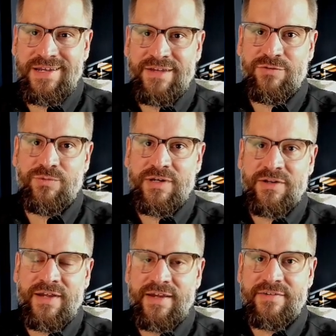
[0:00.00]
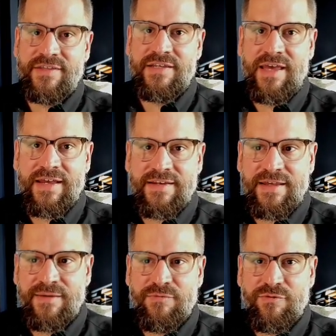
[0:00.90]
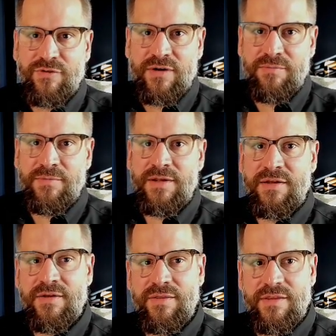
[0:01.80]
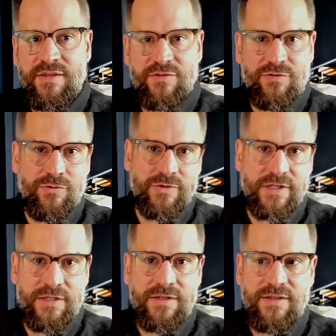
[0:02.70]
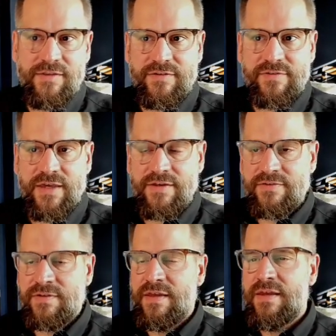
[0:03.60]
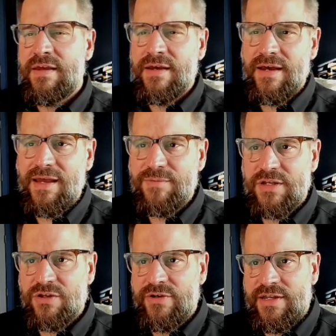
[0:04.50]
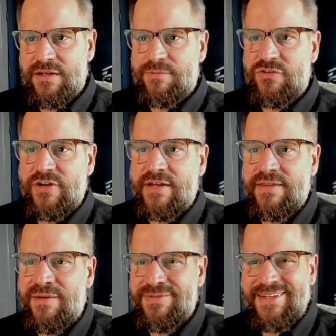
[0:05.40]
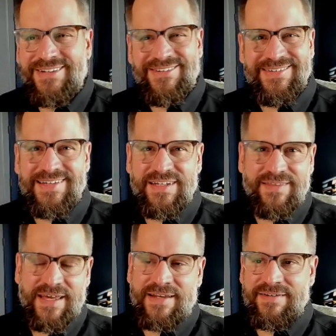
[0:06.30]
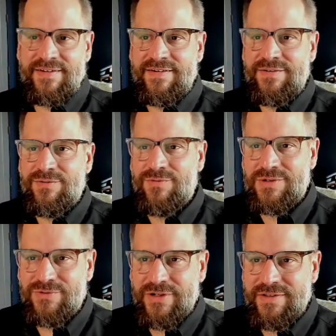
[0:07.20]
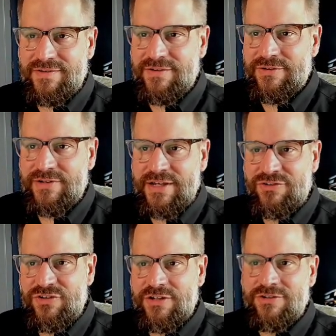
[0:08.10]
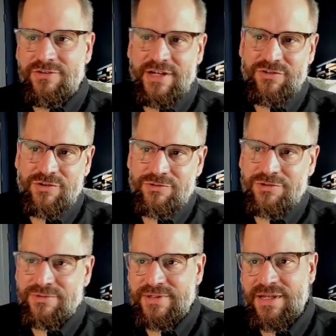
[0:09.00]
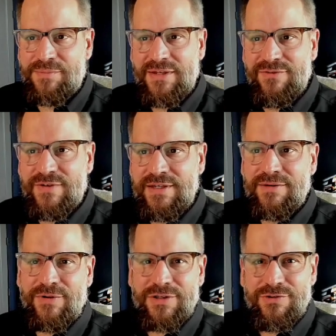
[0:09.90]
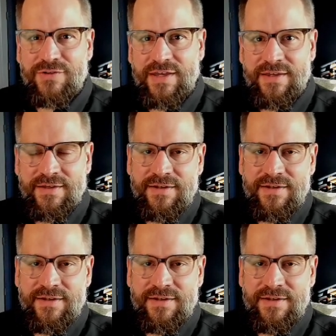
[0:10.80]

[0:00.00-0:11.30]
as well as the tag name from the historian in this case. I am going to go ahead and abstract that because I don't need that 110-JQ-001.pv. I want to use a